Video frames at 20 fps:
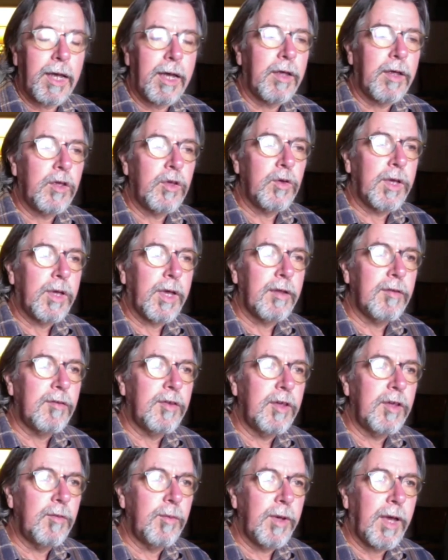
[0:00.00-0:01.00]
You can
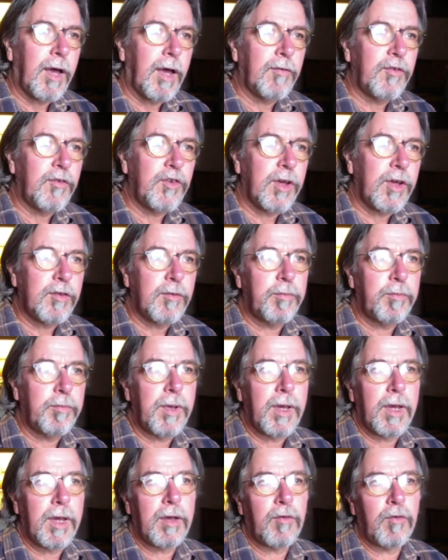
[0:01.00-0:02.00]
see we have just
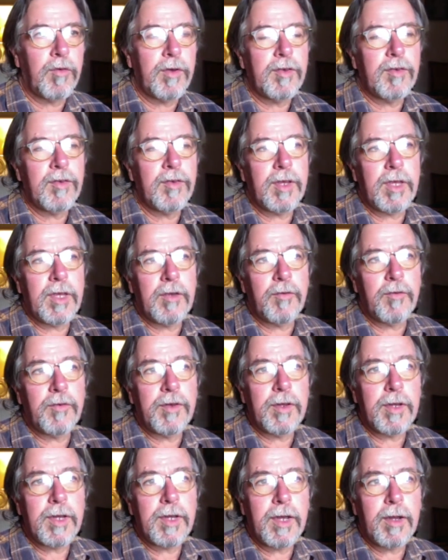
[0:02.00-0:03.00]

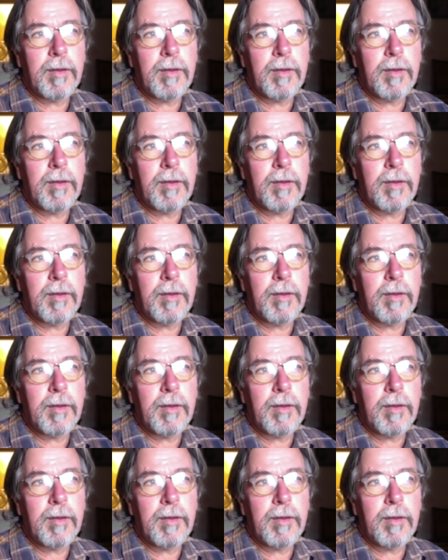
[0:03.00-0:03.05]
received